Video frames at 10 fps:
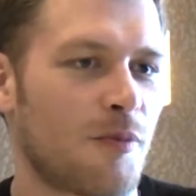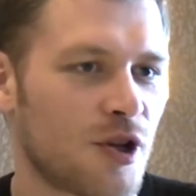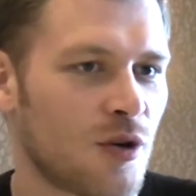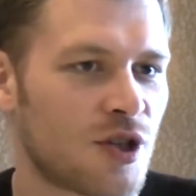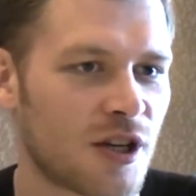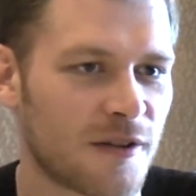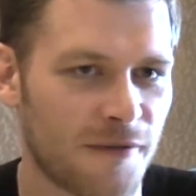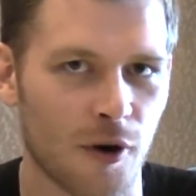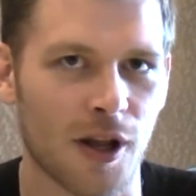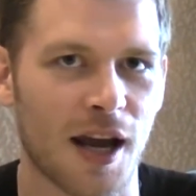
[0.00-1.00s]
producers
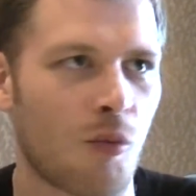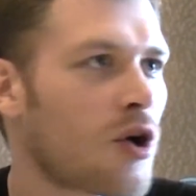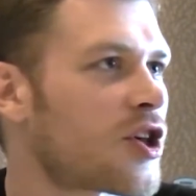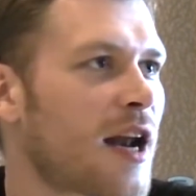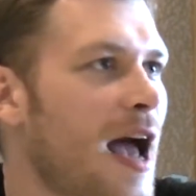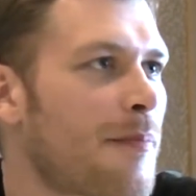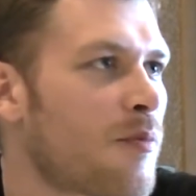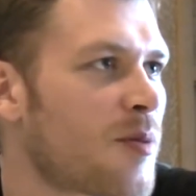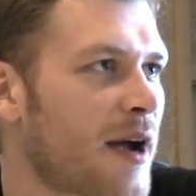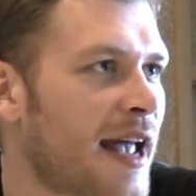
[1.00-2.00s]
for like what's going to
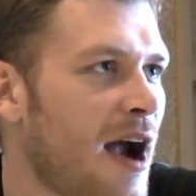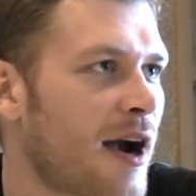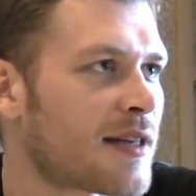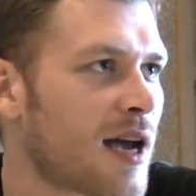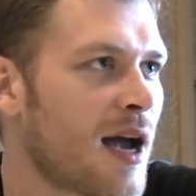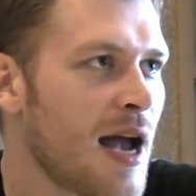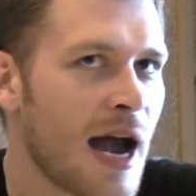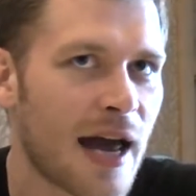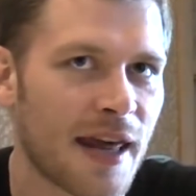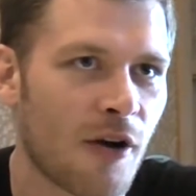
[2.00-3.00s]
happen with my character,
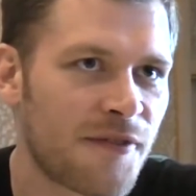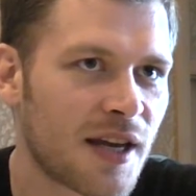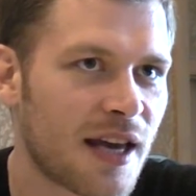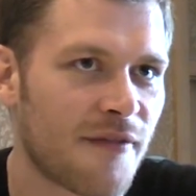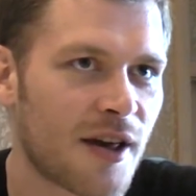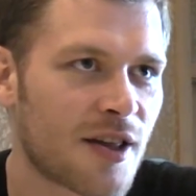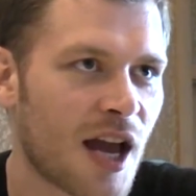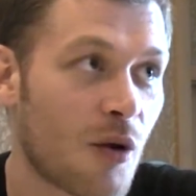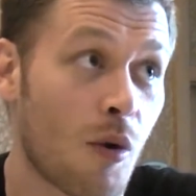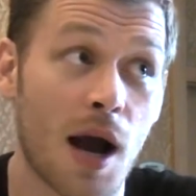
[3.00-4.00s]
and they often give us
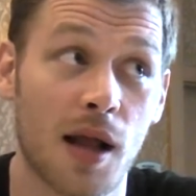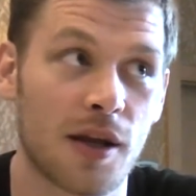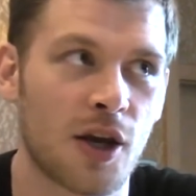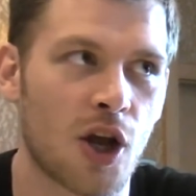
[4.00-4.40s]
like, wow,